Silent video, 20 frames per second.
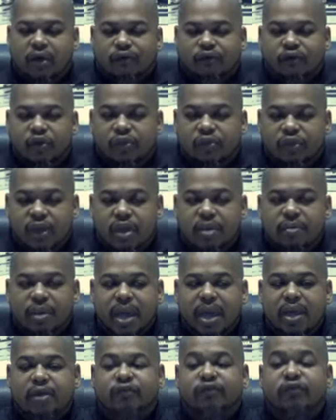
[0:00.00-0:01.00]
for them
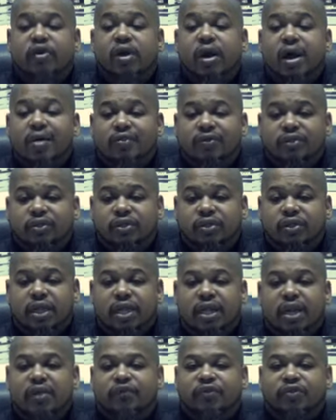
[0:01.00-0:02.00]
and for others
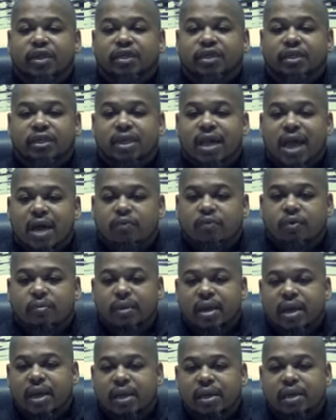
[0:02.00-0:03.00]
that if they did not
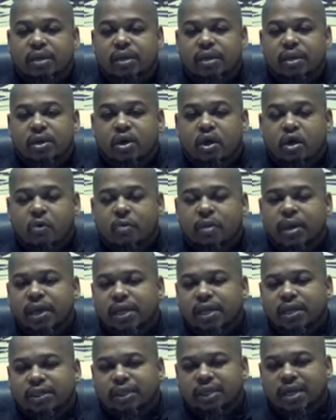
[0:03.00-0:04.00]
remain
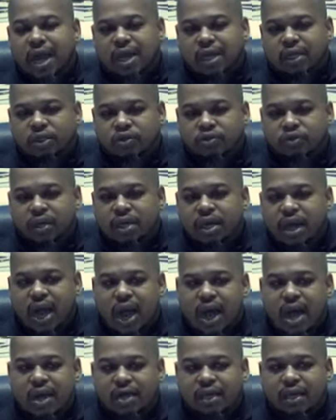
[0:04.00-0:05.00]
obedient to God and do what
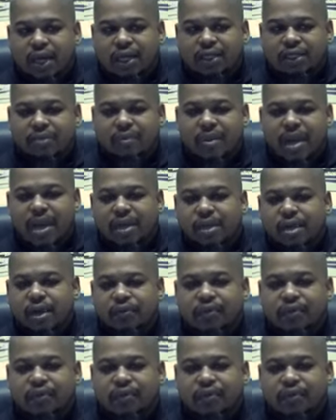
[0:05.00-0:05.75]
God had demanded of